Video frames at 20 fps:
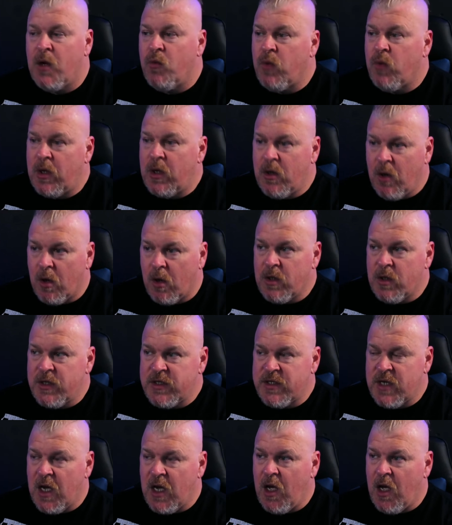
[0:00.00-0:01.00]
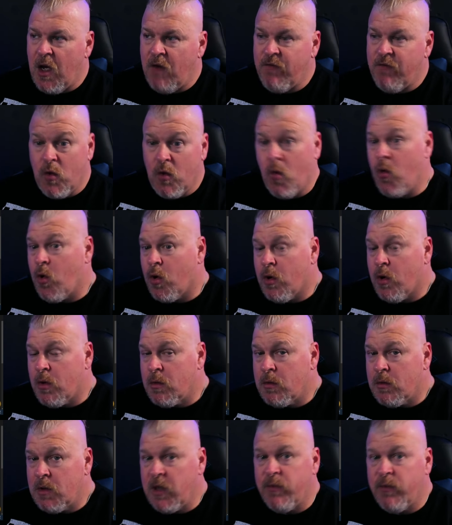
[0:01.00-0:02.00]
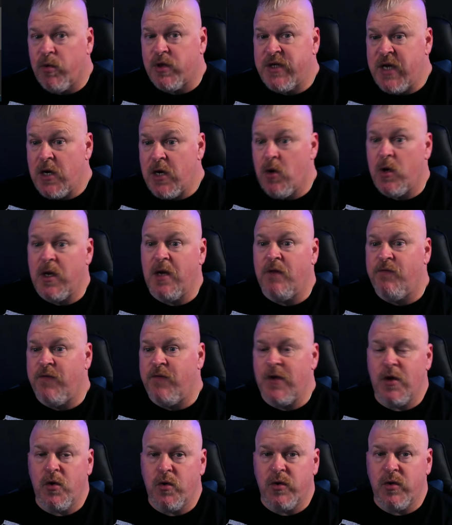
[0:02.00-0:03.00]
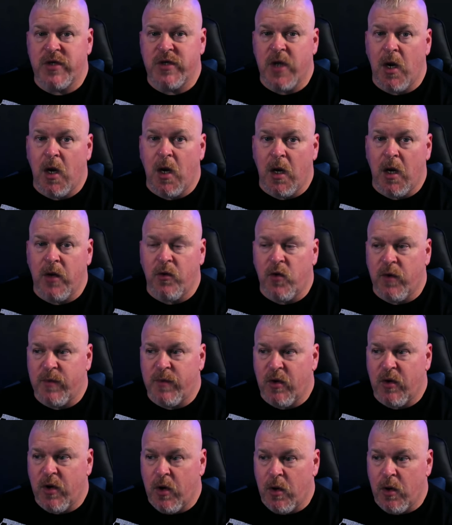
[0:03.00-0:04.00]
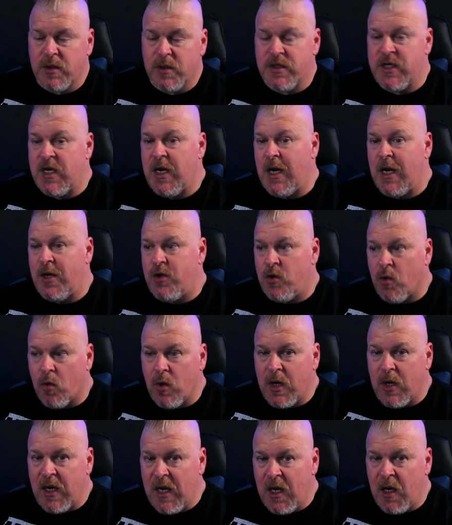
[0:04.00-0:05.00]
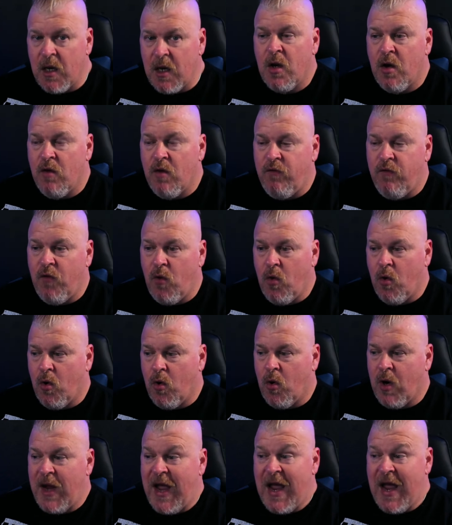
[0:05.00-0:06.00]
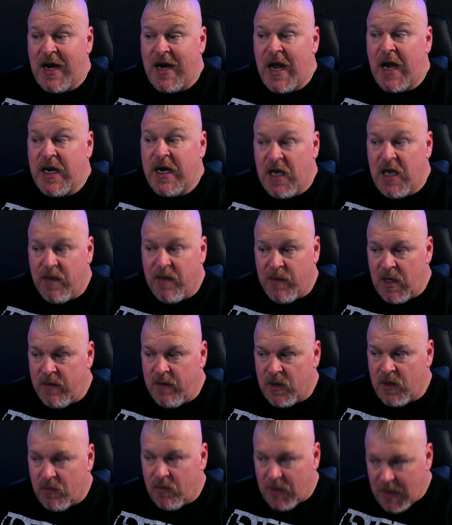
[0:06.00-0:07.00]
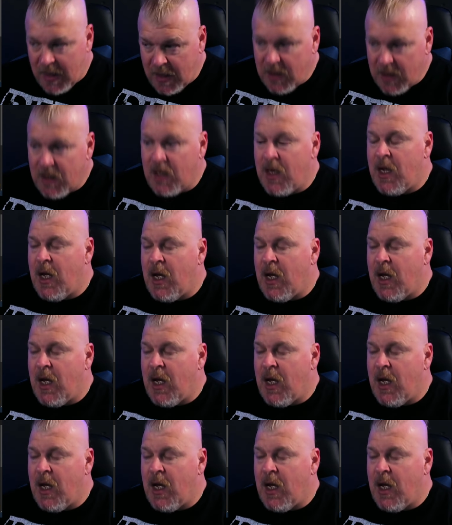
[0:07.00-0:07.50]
regardless of your libertarian views on cryptocurrency and your need for anonymity, okay?